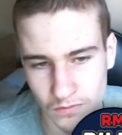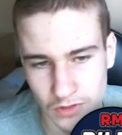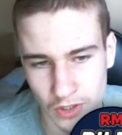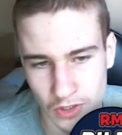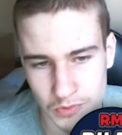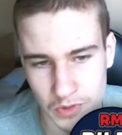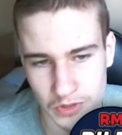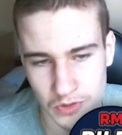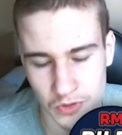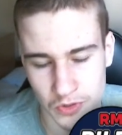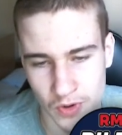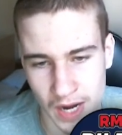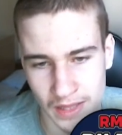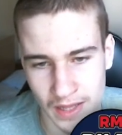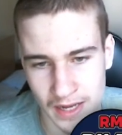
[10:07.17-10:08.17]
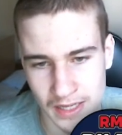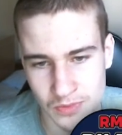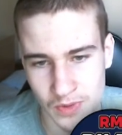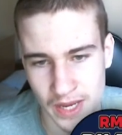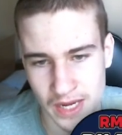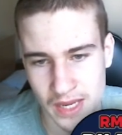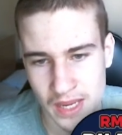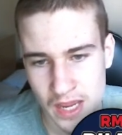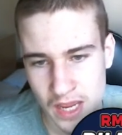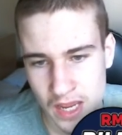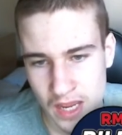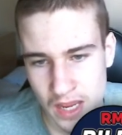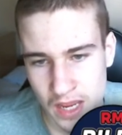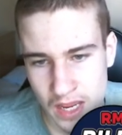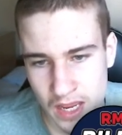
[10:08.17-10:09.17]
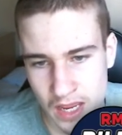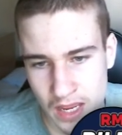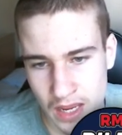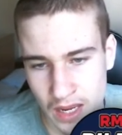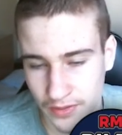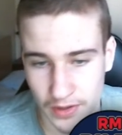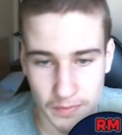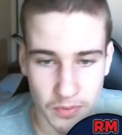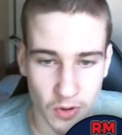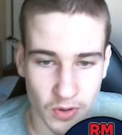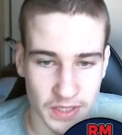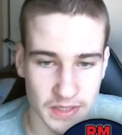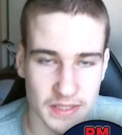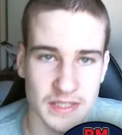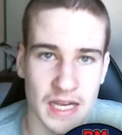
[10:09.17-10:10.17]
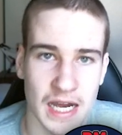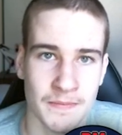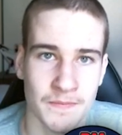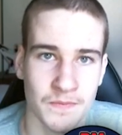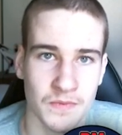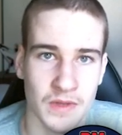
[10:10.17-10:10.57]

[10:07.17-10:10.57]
Dons weren't too great last week. I think Port get this done.